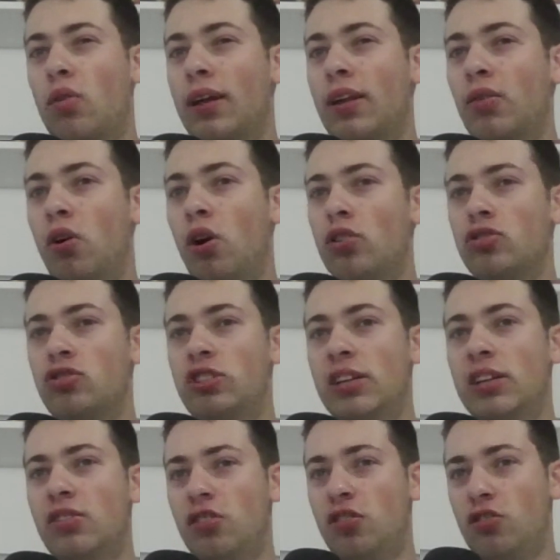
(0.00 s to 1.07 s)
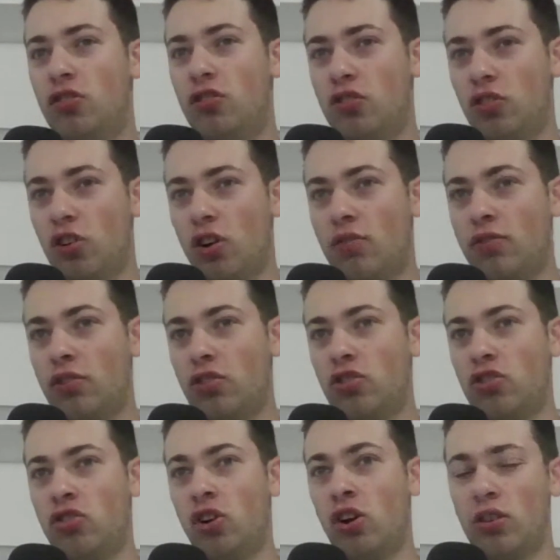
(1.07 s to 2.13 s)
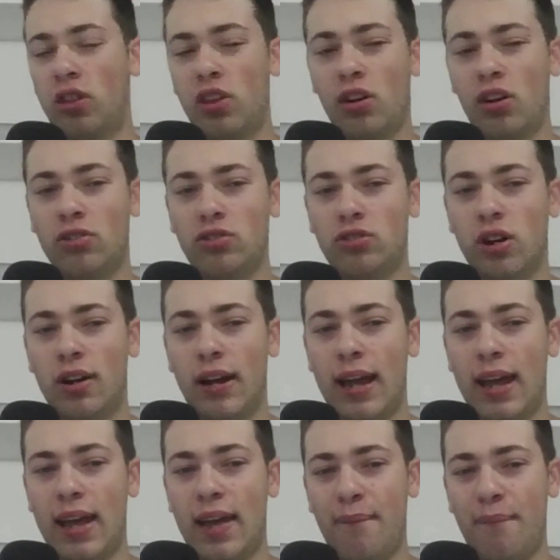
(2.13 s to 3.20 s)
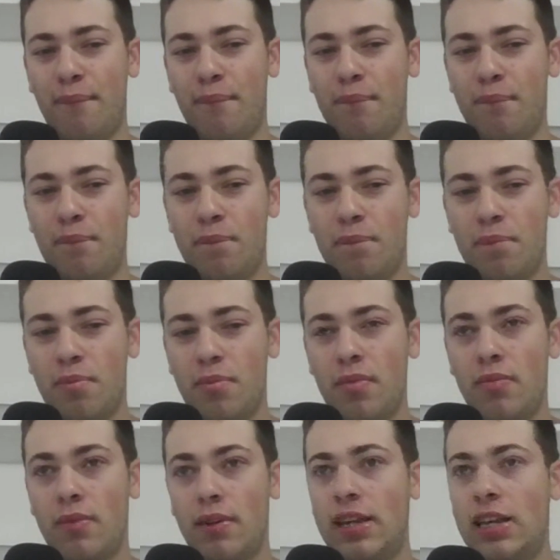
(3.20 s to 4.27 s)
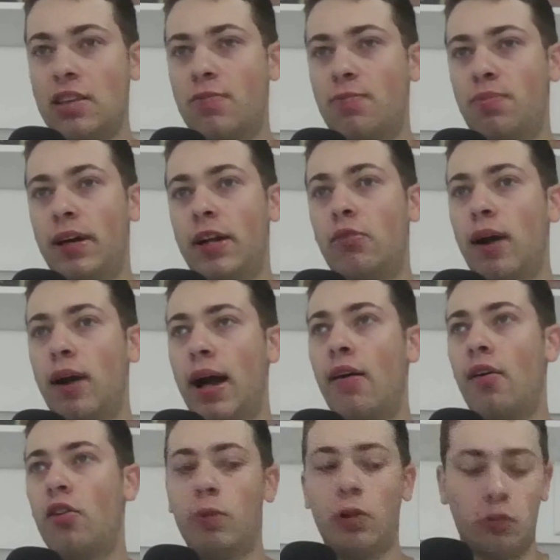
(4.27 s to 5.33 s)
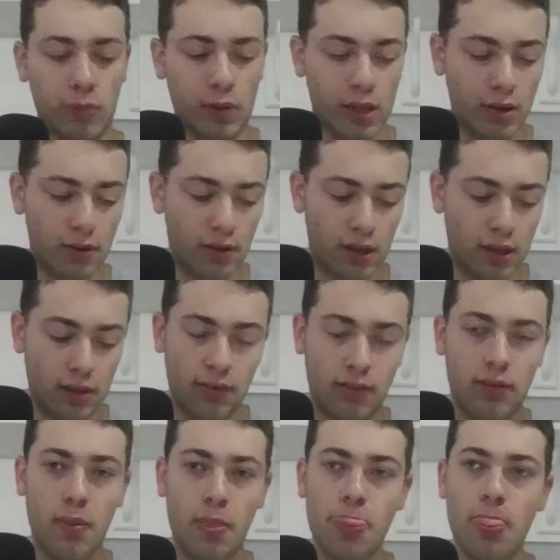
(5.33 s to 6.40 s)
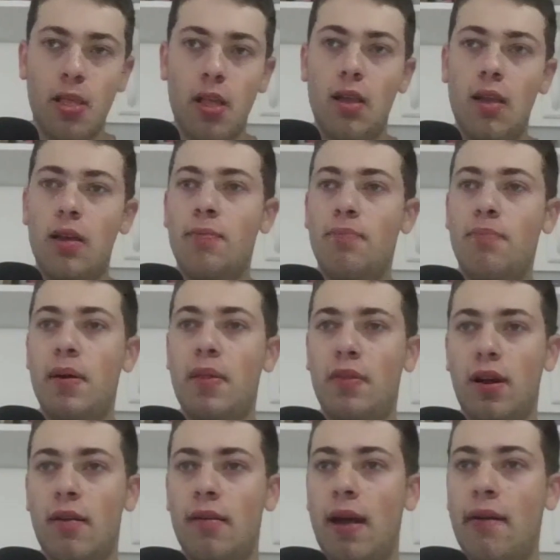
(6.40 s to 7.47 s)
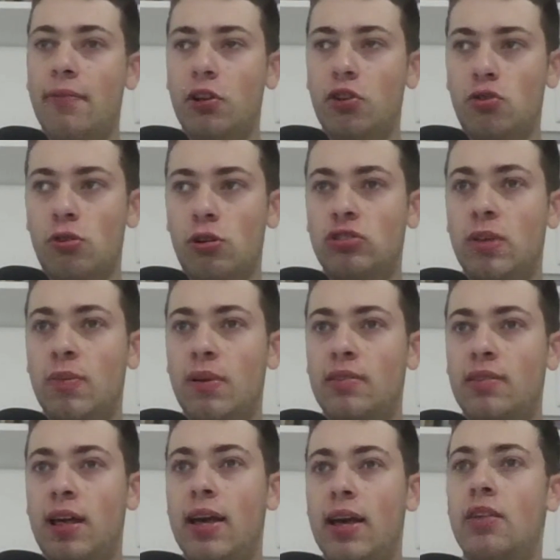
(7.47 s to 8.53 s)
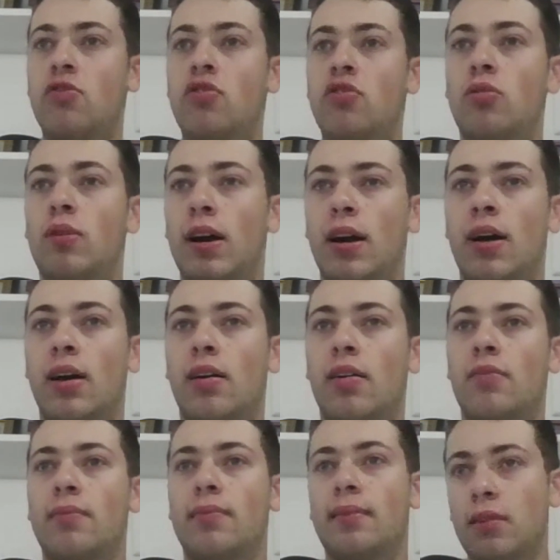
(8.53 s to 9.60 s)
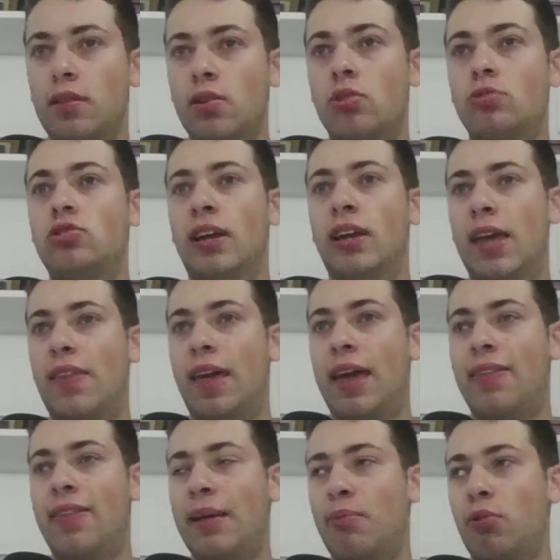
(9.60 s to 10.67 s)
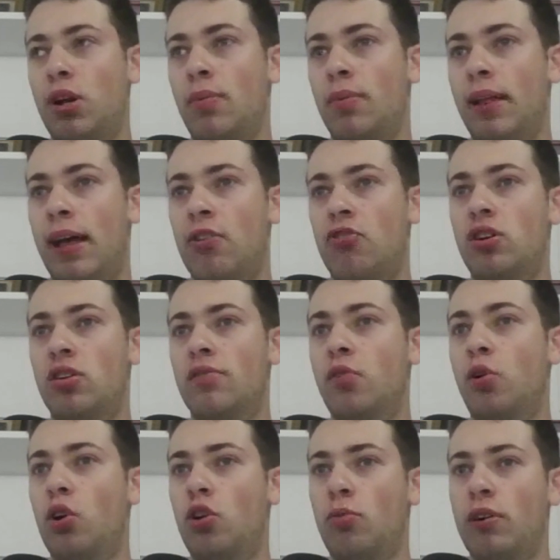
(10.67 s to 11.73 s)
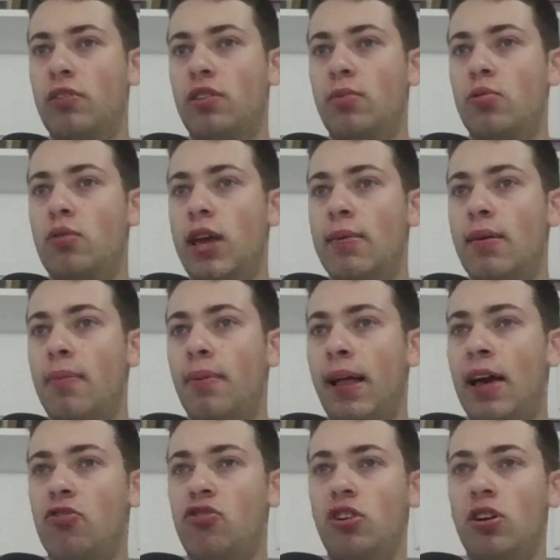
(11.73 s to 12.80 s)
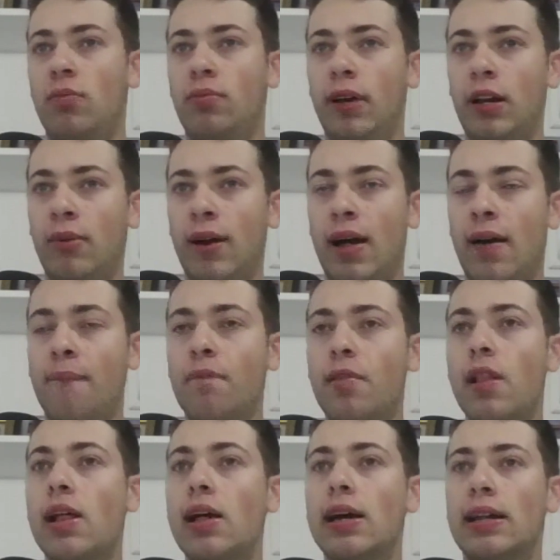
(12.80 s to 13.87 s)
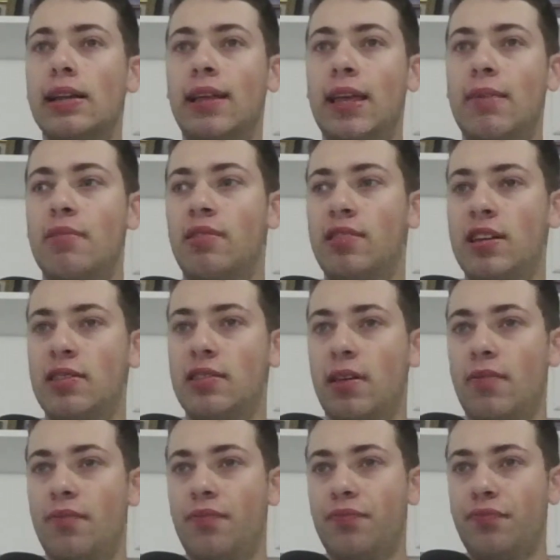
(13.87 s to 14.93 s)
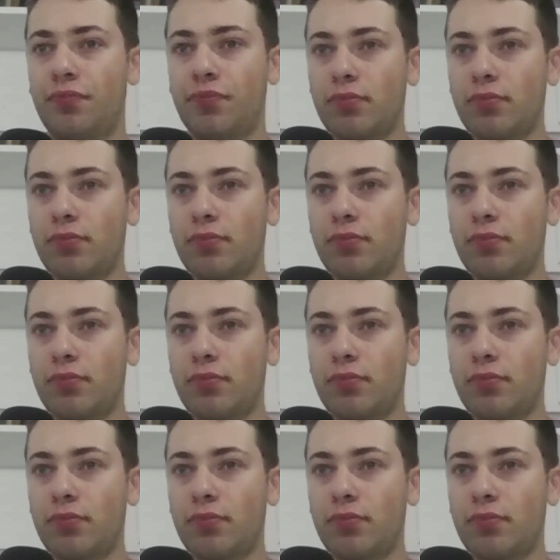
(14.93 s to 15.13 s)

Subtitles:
Orlando Arce deserves to start the All-Star game. He's played well, especially he's been there every day. Shortstop decided to the kid they brought up last year, Vaughn Grissom, who came up last year and played well late in the season.